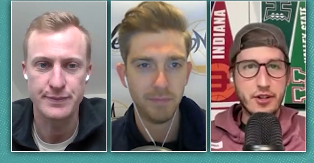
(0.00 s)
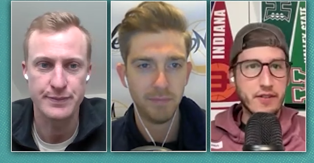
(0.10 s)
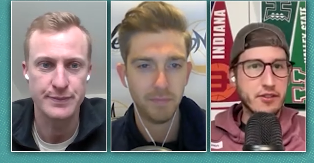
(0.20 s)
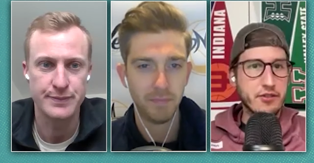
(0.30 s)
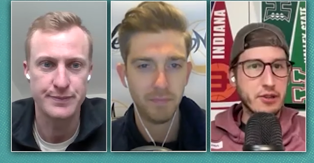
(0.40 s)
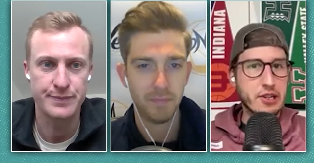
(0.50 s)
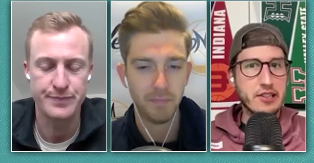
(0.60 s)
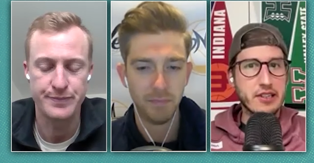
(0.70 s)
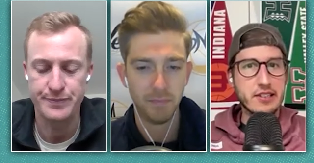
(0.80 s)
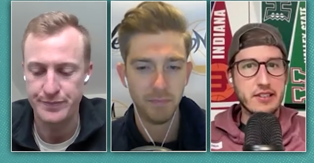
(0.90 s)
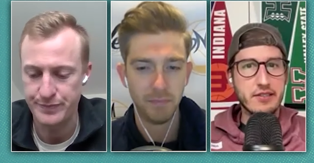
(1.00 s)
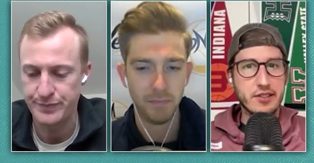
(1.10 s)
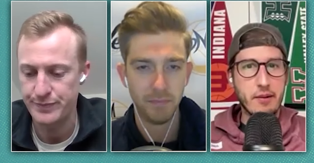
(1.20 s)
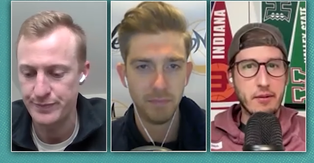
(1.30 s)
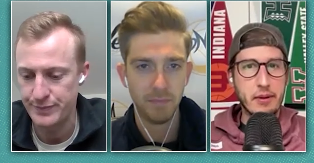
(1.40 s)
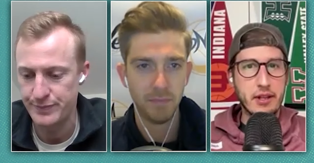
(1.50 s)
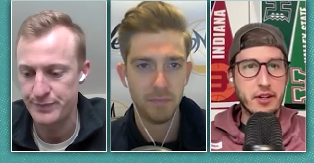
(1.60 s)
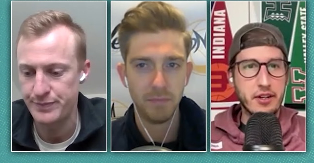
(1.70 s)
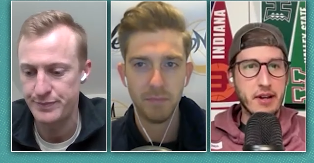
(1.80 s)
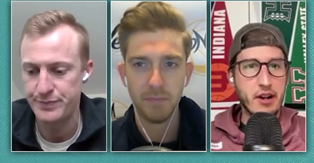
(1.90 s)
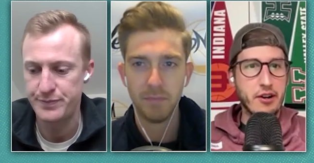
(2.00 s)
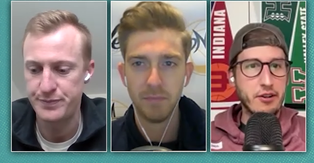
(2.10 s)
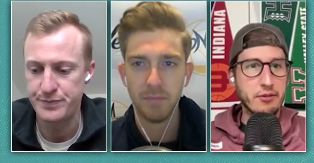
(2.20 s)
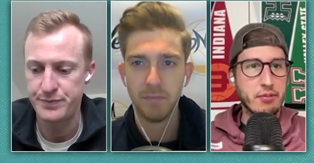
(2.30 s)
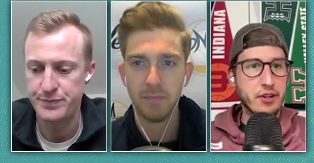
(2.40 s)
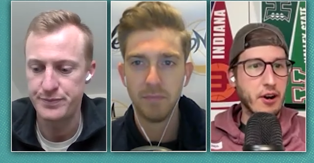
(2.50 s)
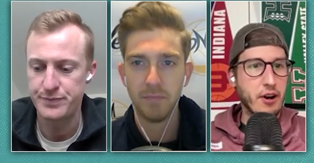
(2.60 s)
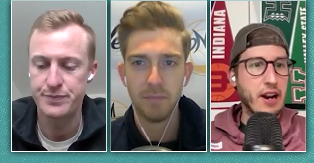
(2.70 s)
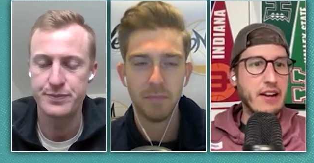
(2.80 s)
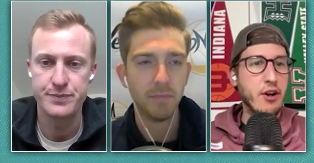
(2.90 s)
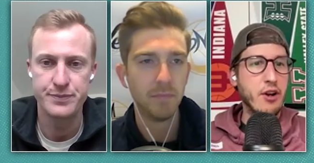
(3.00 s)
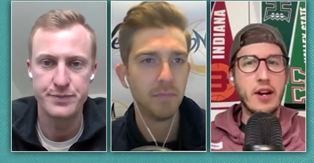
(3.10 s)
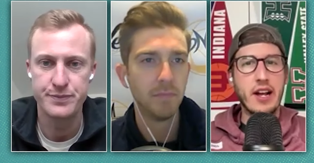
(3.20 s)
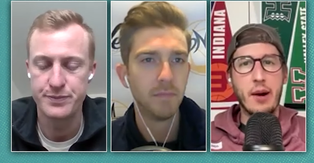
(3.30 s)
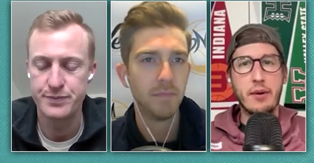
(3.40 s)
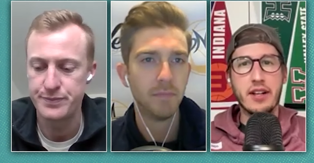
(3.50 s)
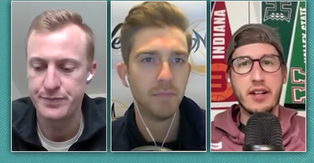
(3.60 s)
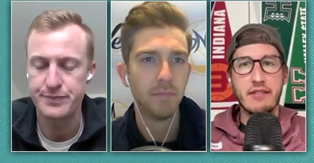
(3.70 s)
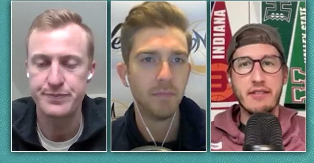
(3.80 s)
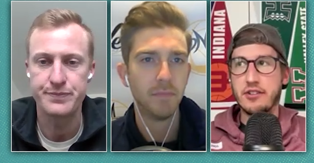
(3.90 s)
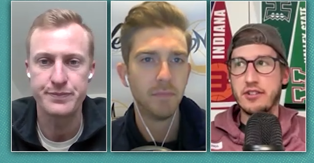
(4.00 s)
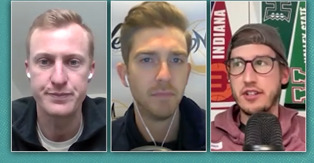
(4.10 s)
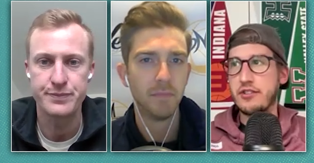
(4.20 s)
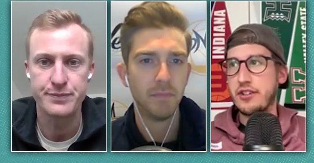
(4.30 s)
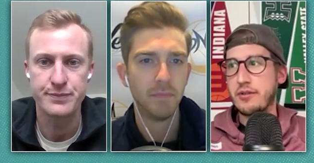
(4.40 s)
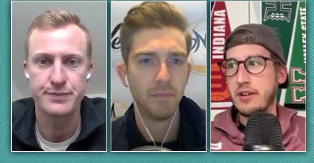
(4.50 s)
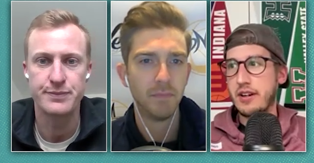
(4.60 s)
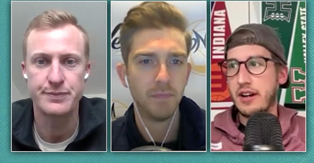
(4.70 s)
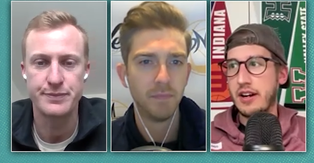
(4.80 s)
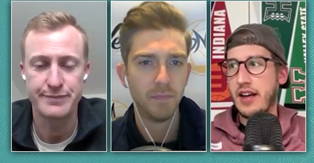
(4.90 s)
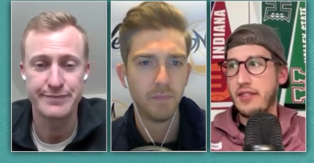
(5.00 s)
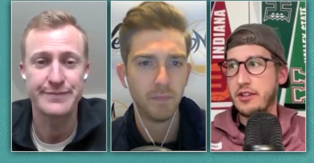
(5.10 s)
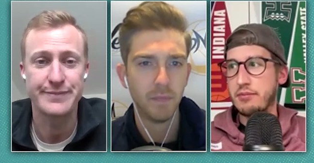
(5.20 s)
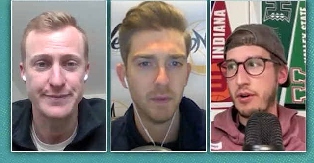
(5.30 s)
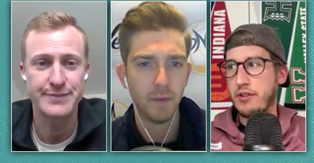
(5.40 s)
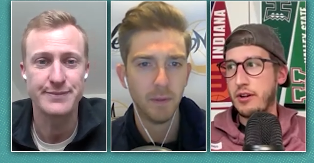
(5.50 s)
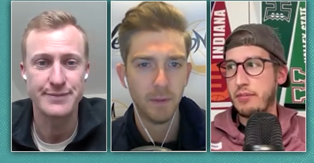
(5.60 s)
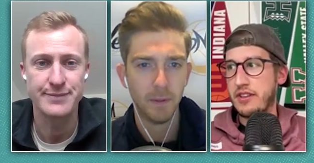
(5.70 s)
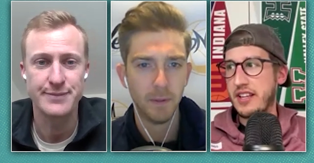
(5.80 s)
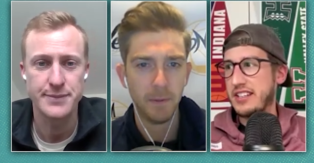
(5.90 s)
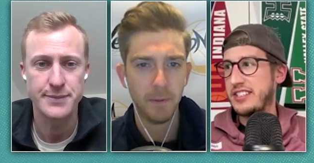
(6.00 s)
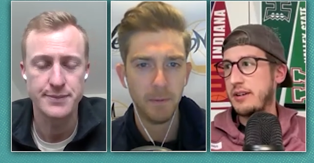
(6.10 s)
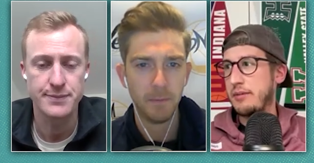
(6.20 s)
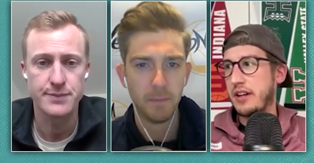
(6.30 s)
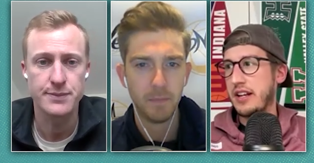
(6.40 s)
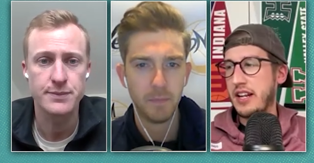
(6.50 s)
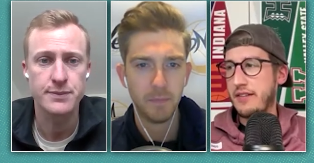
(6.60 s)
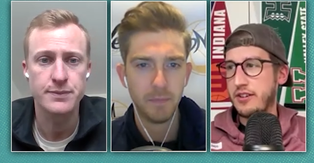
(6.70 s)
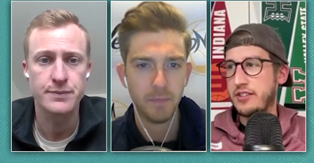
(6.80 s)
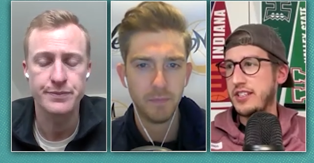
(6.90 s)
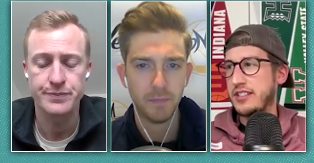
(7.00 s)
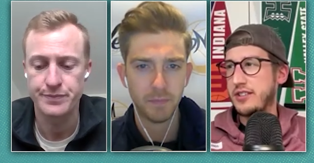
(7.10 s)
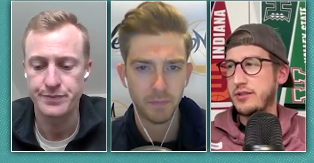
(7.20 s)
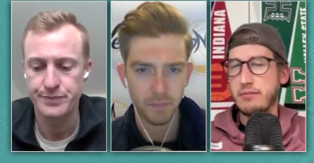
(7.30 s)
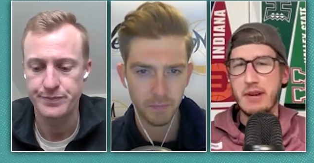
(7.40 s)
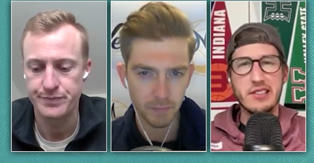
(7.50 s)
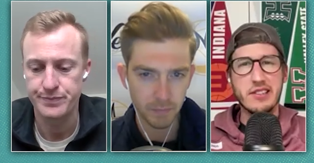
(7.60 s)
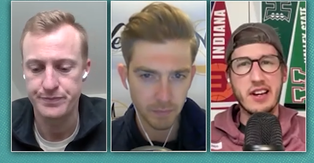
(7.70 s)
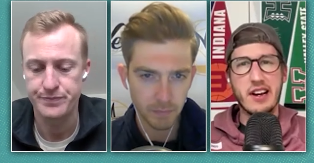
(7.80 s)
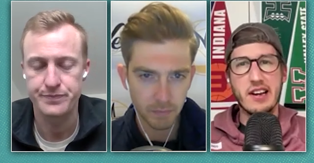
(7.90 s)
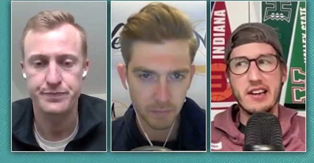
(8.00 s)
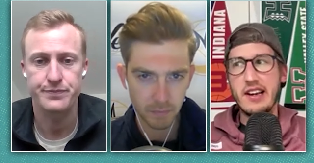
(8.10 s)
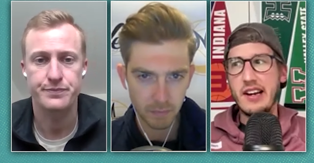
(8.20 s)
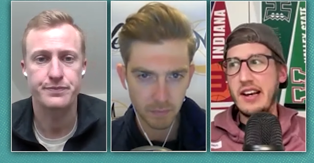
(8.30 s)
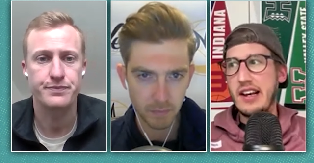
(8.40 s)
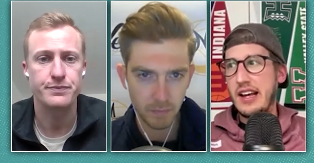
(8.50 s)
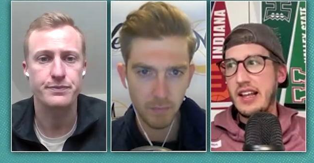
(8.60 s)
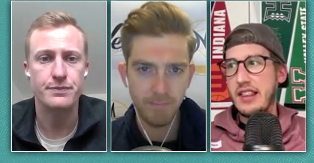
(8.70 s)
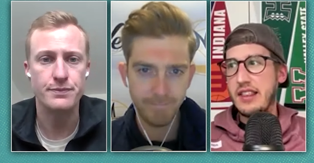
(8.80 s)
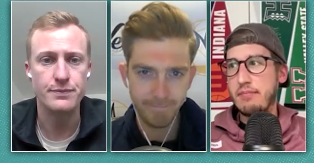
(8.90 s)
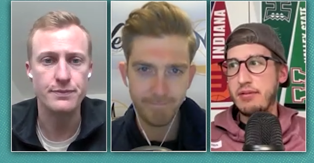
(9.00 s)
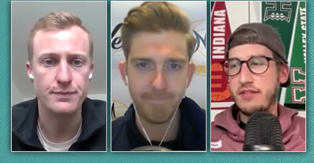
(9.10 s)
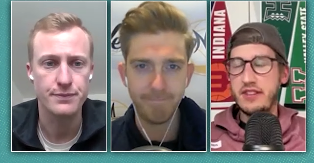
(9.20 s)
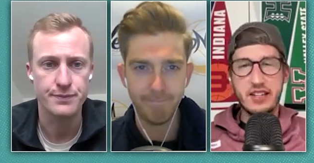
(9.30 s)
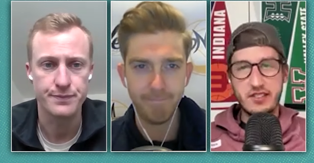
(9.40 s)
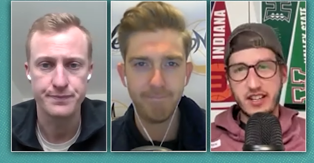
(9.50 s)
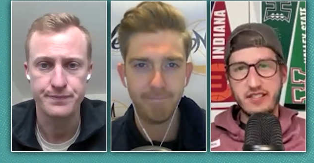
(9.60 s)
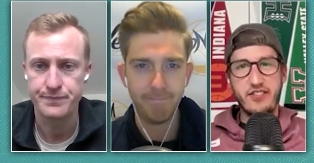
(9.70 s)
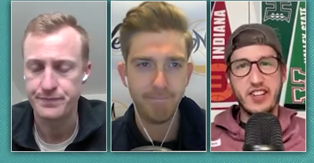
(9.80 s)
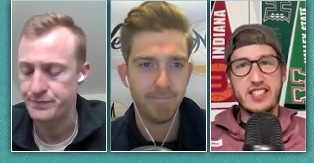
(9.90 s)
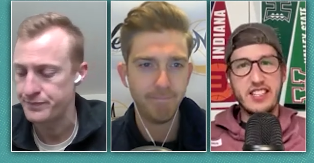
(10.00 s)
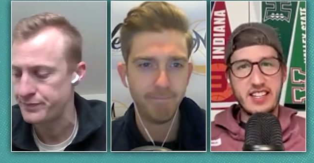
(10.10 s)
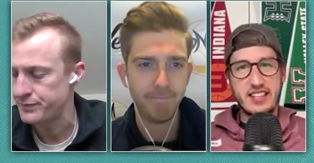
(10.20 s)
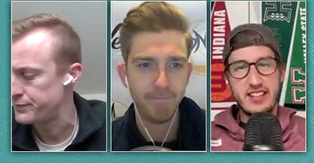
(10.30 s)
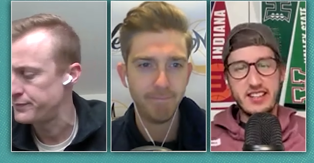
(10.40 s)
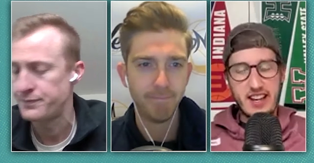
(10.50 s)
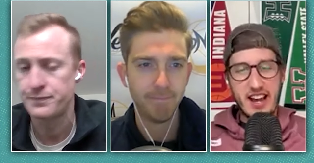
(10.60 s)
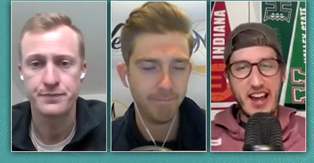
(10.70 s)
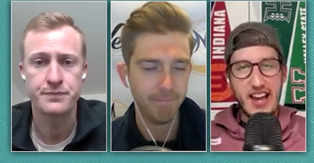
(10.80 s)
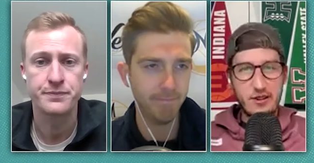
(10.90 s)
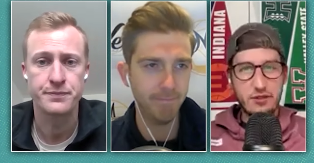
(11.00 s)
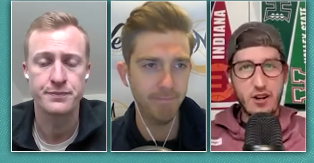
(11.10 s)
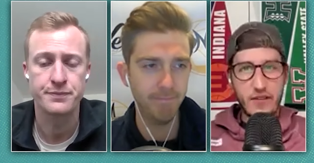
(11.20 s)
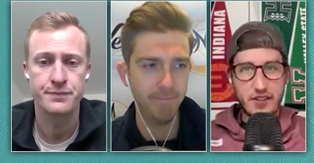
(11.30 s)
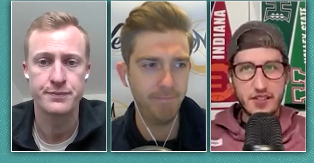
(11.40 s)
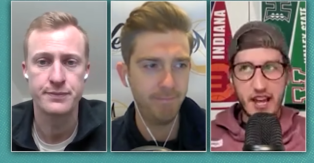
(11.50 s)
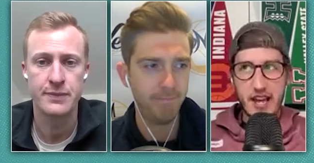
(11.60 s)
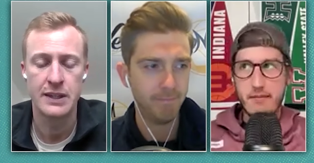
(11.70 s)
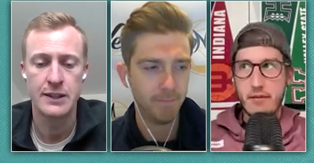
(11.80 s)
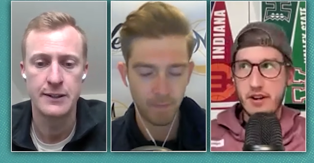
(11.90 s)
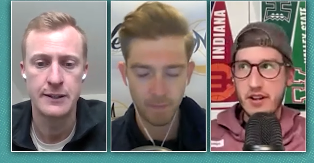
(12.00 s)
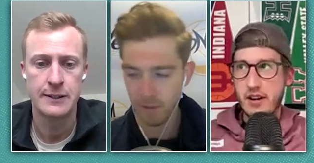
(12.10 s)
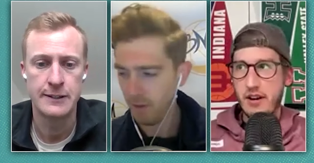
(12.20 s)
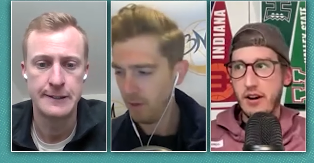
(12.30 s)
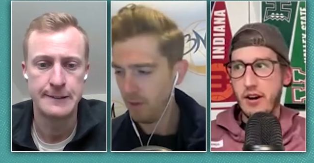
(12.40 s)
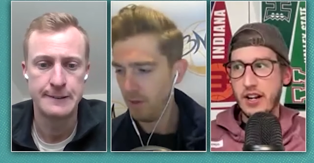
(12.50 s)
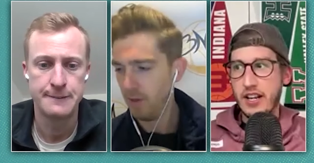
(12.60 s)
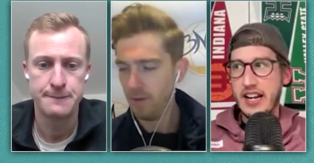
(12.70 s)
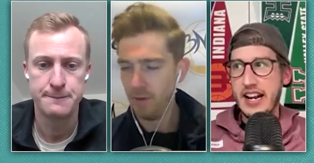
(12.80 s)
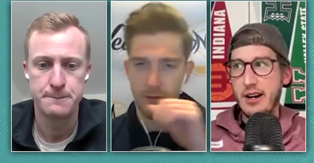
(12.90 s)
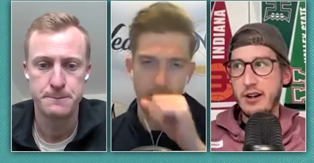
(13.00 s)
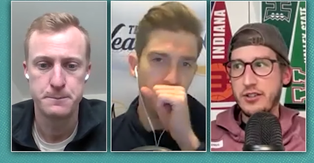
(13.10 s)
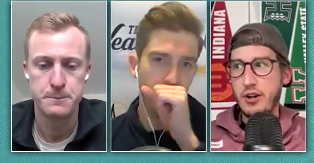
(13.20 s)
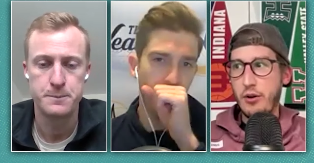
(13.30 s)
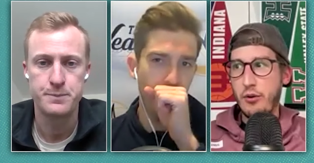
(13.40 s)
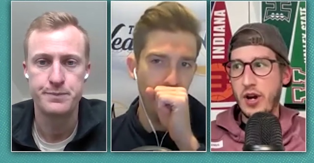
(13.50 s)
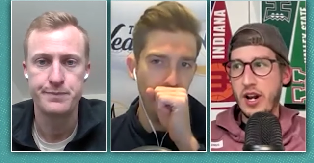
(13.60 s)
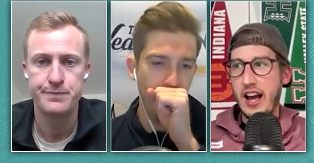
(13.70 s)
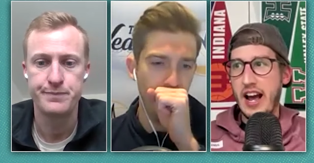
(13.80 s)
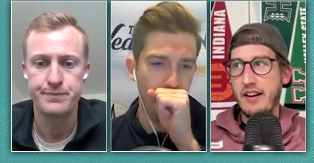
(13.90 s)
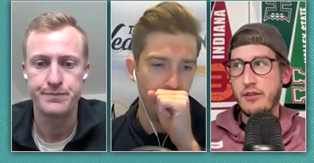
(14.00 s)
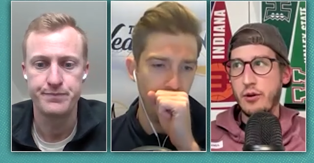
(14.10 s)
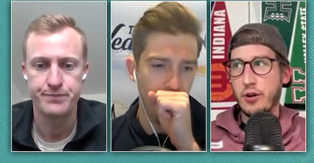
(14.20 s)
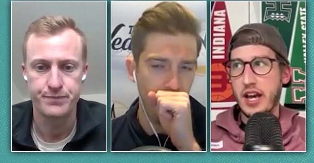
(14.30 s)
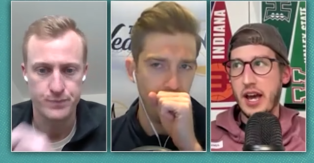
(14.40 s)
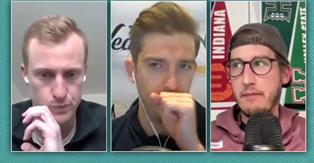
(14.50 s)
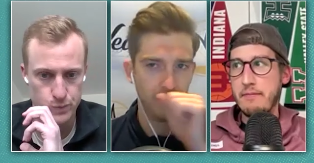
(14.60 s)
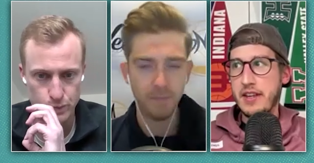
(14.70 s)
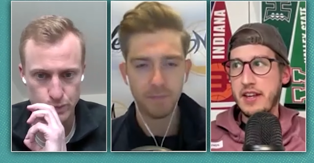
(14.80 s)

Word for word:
Speaker 1: here of this region? Because if so, I'm going to be looking to bet unders pretty hard. I have no idea how we can have such an issue uh, at this point in the year, but the NCAA never ceases to amaze us, Ky. Uh, the hmm. I guess the conflicting angles on this game are can Arizona win in a half court game?